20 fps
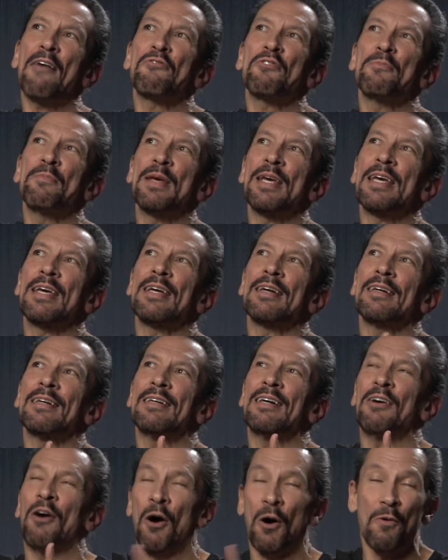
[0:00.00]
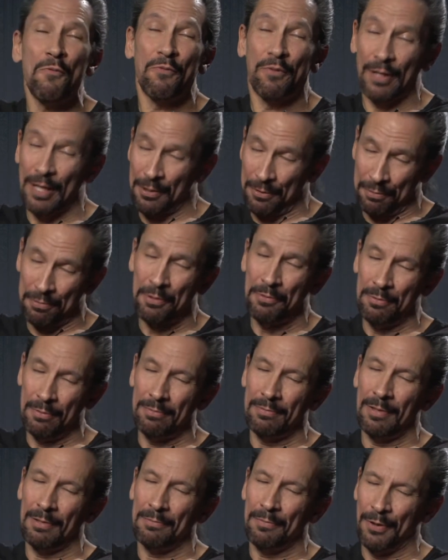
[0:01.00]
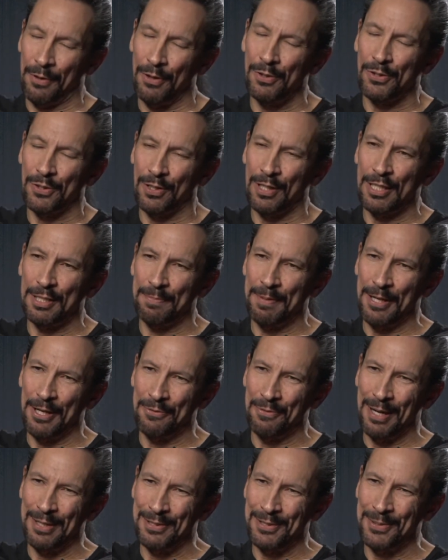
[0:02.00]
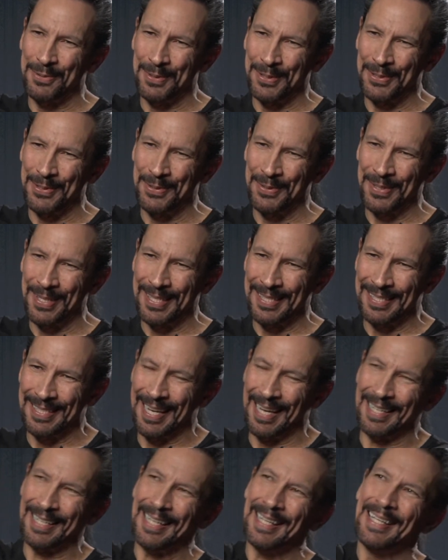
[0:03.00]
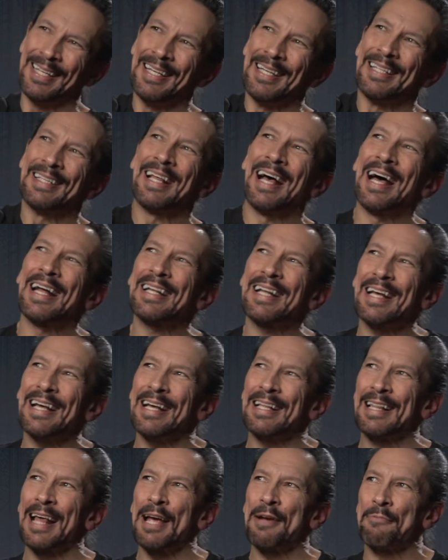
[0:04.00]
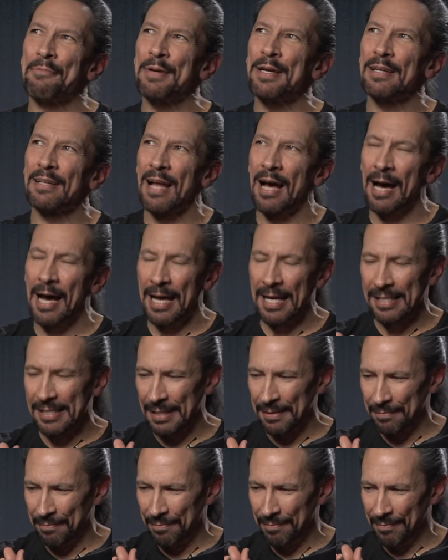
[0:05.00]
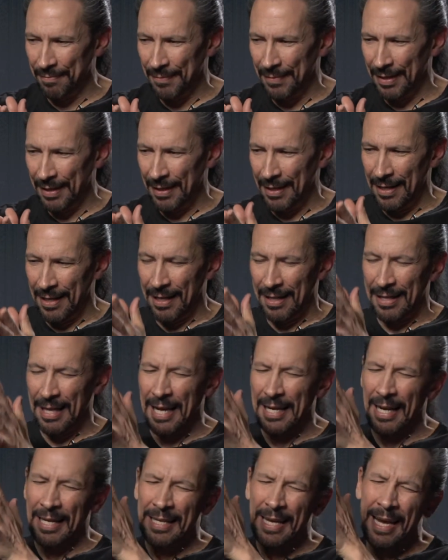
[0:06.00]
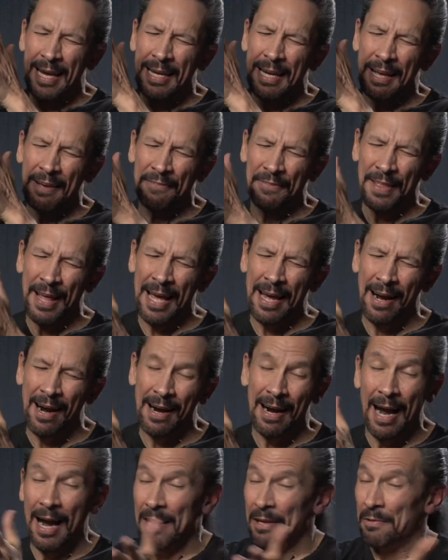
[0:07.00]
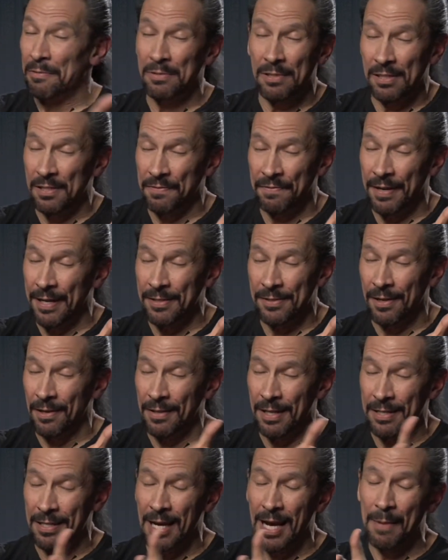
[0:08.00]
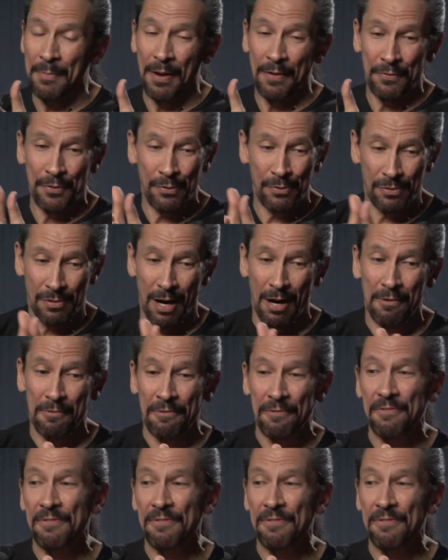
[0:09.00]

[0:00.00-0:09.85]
have to be, hopefully through rehearsal it's been addressed to a certain extent, that they realize that, again, if they are, I use this phrase all the time, if you start